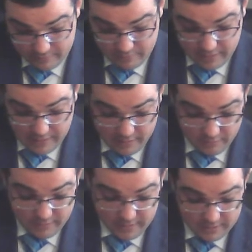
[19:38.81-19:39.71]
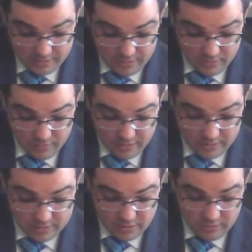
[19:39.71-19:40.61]
but I don't think it's going to work.
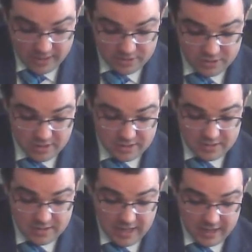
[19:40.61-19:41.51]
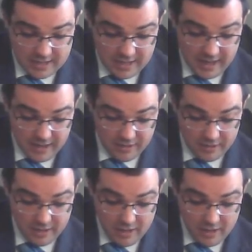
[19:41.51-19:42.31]
So let's just sing it together.